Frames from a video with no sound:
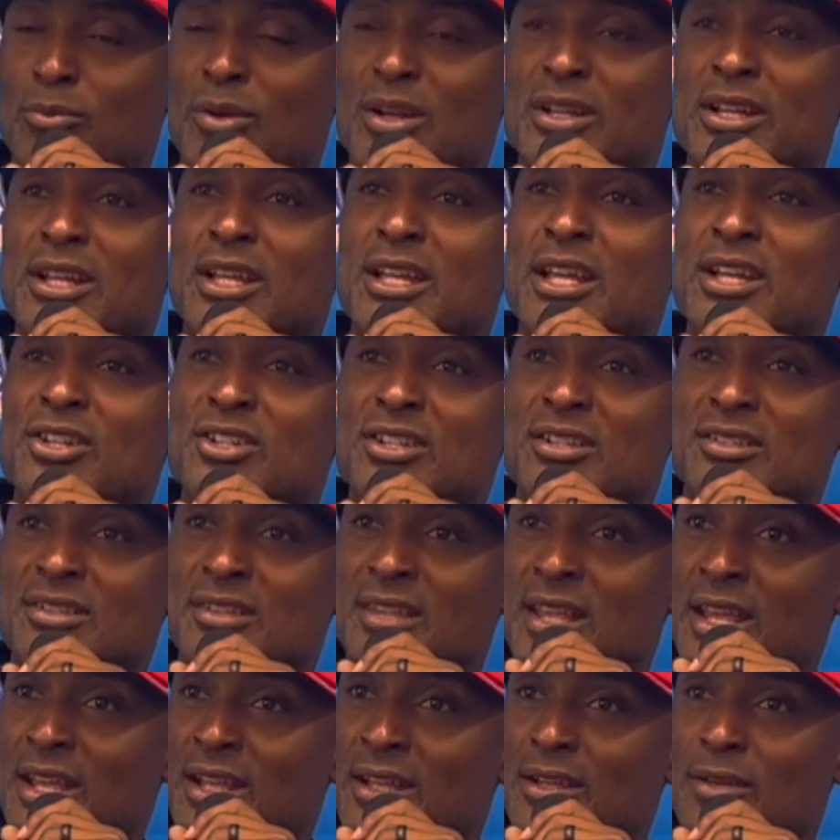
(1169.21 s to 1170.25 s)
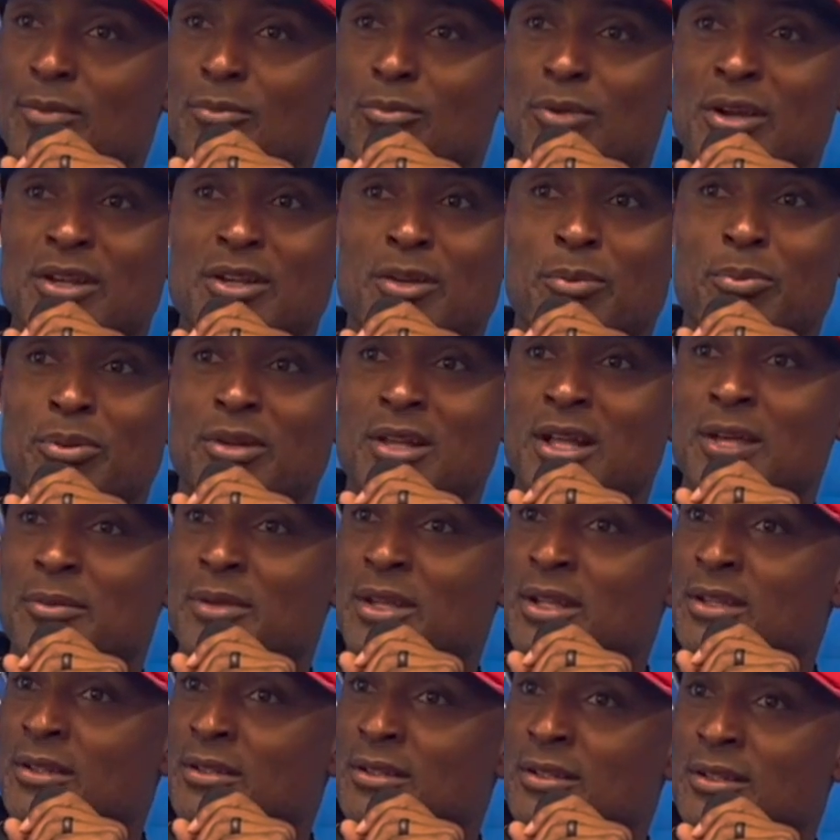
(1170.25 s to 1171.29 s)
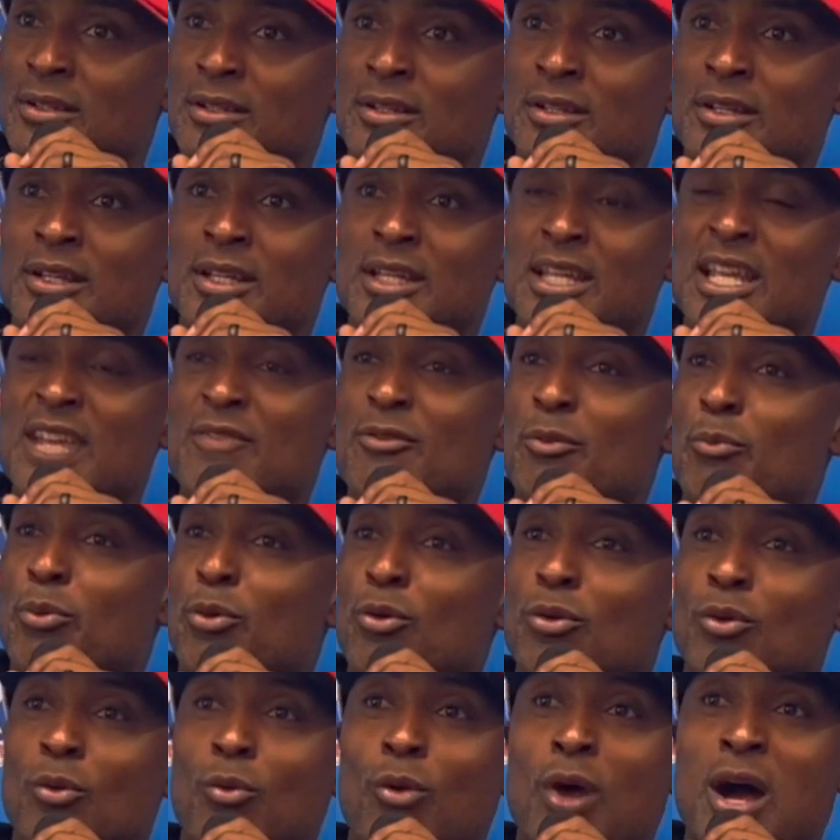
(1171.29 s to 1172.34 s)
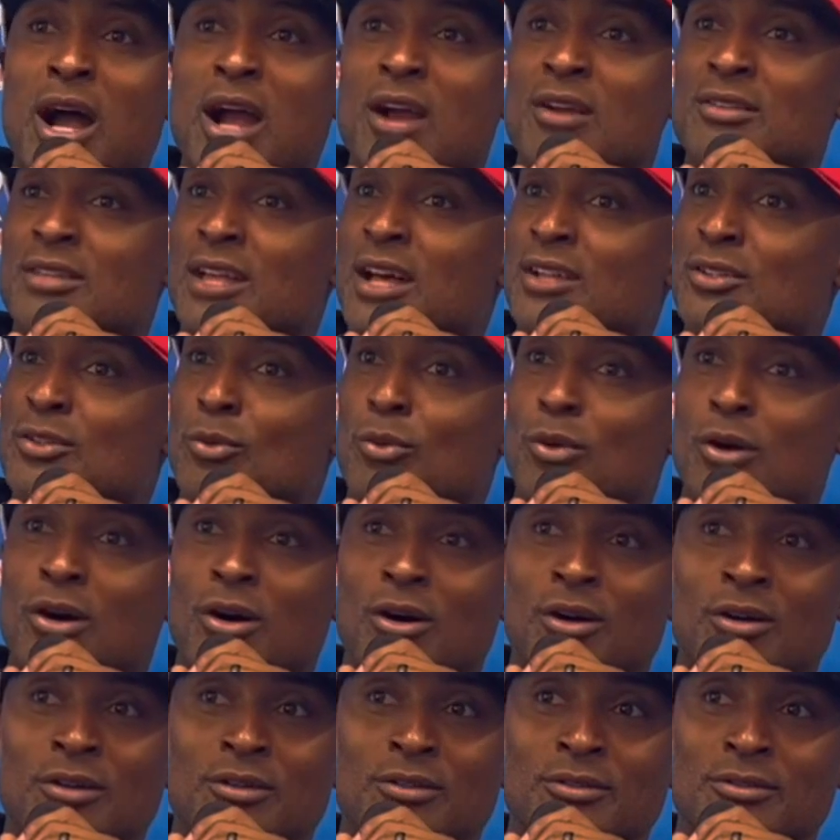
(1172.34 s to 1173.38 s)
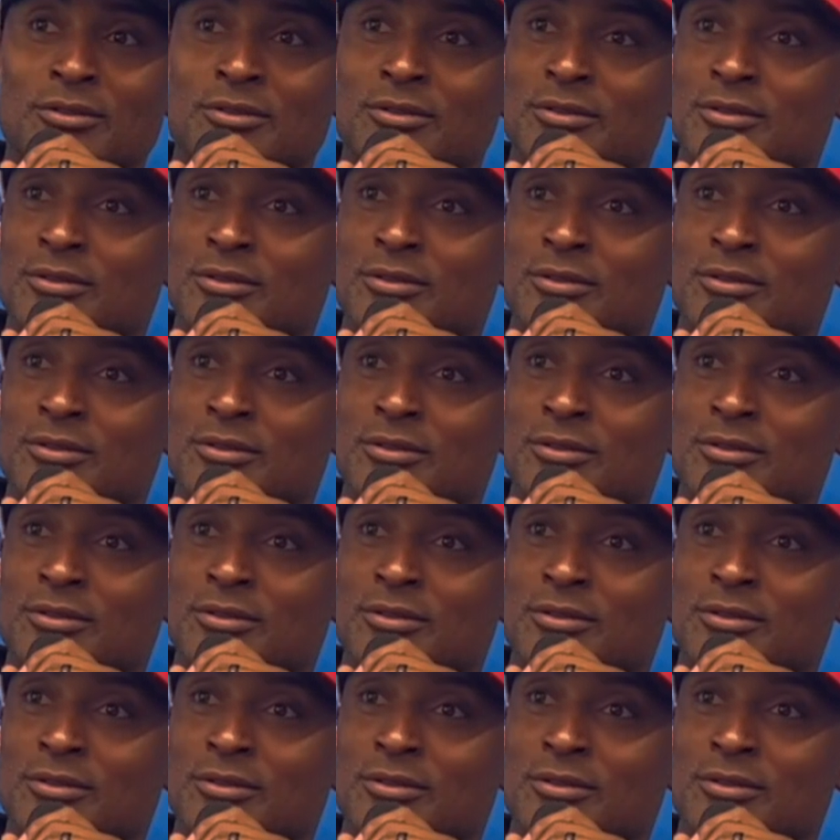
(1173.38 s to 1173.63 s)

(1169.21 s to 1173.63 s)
Bring the kitchen sink, bring the plumbing, even pull the wires out the wall.